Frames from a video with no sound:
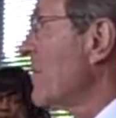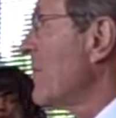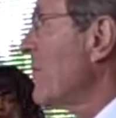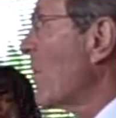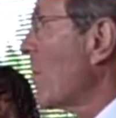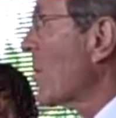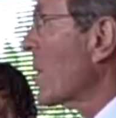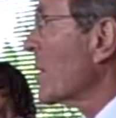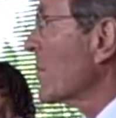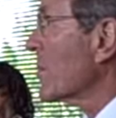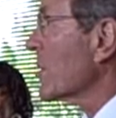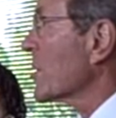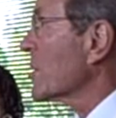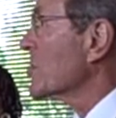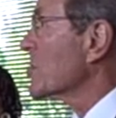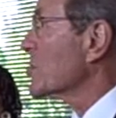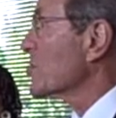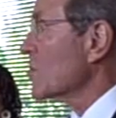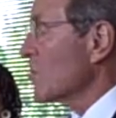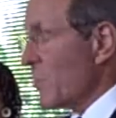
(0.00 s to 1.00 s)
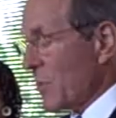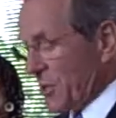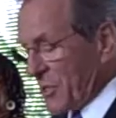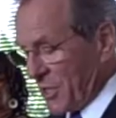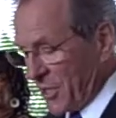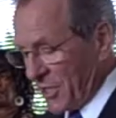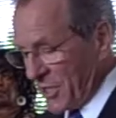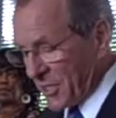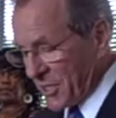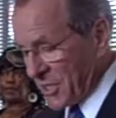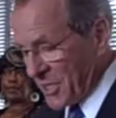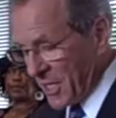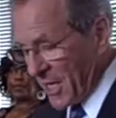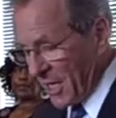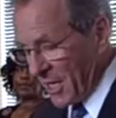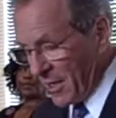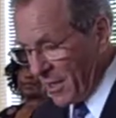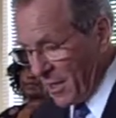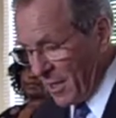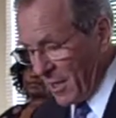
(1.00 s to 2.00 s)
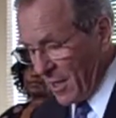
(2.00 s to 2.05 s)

for the consumers in this state.